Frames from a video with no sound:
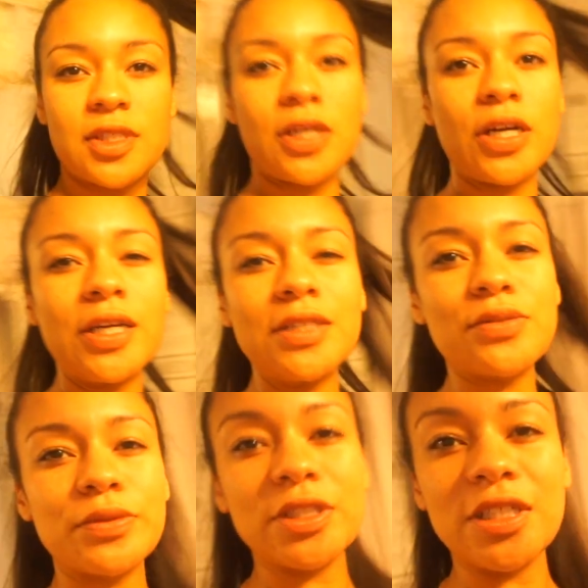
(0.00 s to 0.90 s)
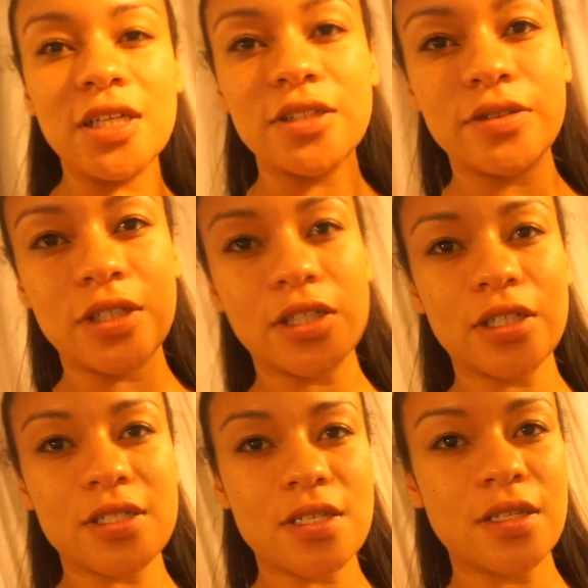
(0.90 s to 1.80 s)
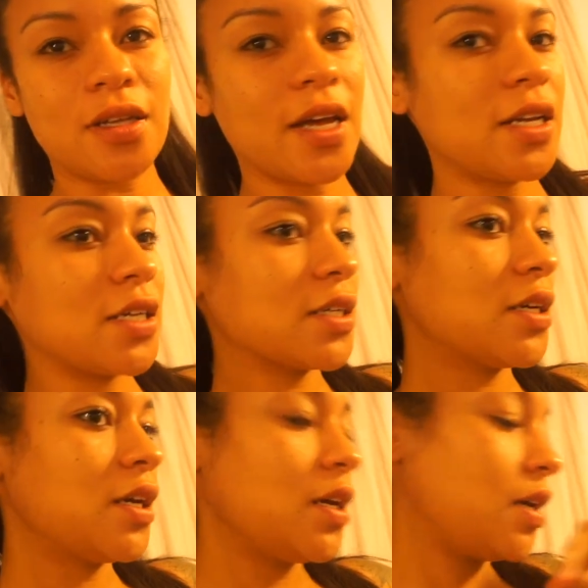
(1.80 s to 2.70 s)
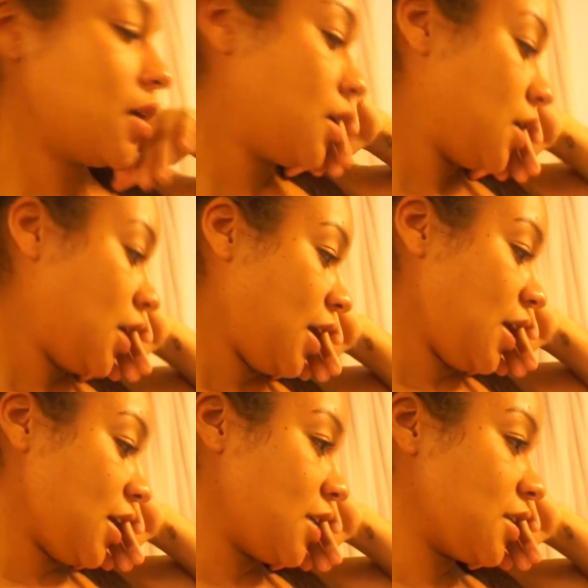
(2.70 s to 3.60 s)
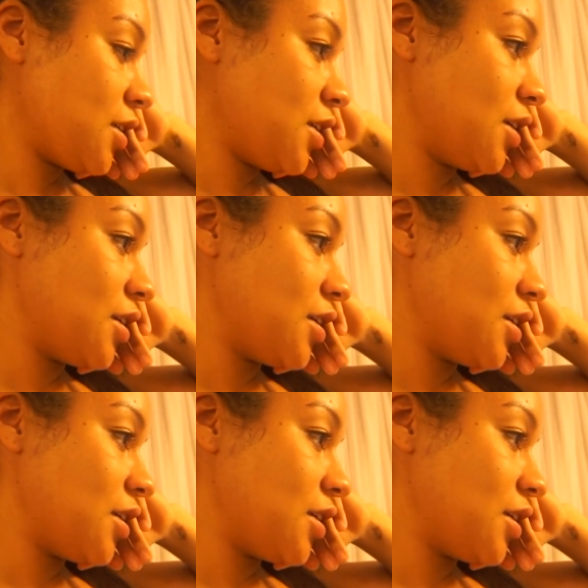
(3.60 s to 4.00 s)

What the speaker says: It's really yellow in here because of the lighting, and